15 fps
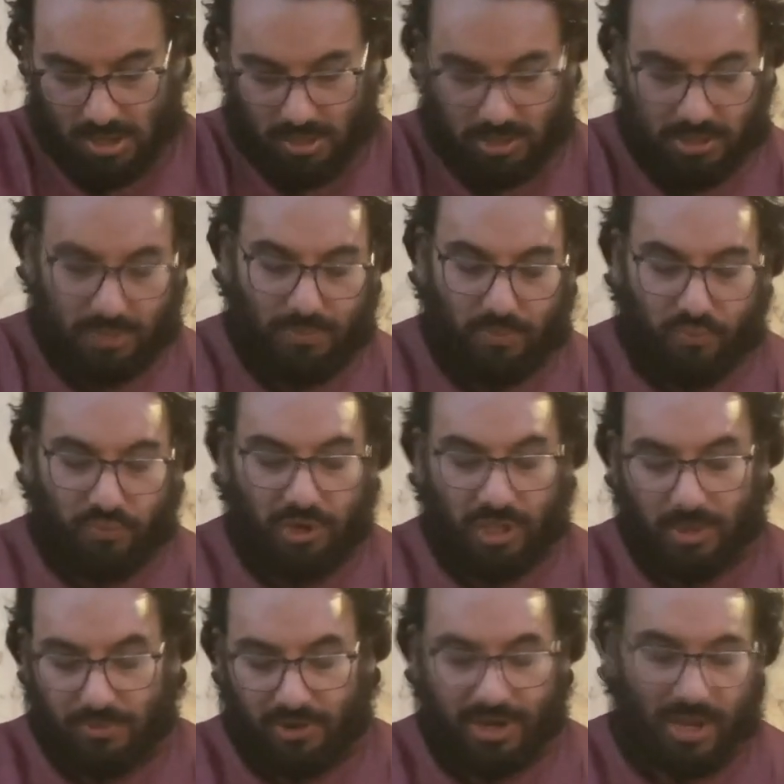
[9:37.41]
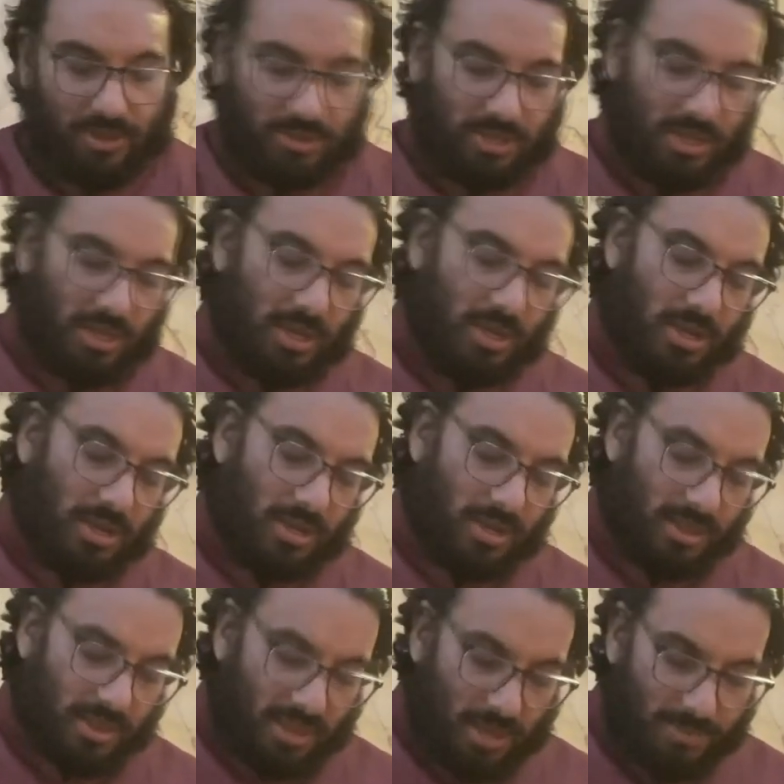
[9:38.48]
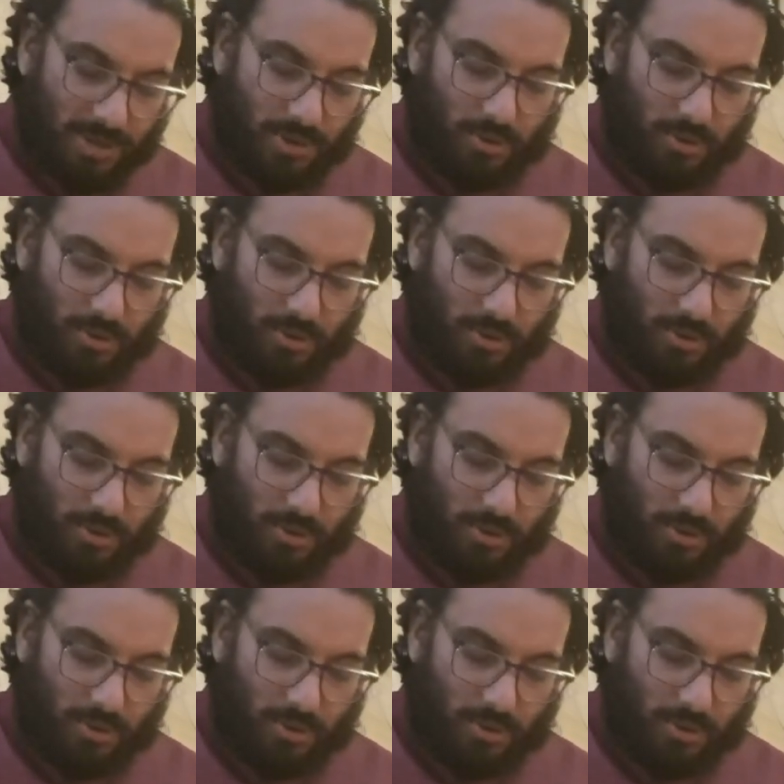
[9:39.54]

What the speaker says: to really bring out the lemon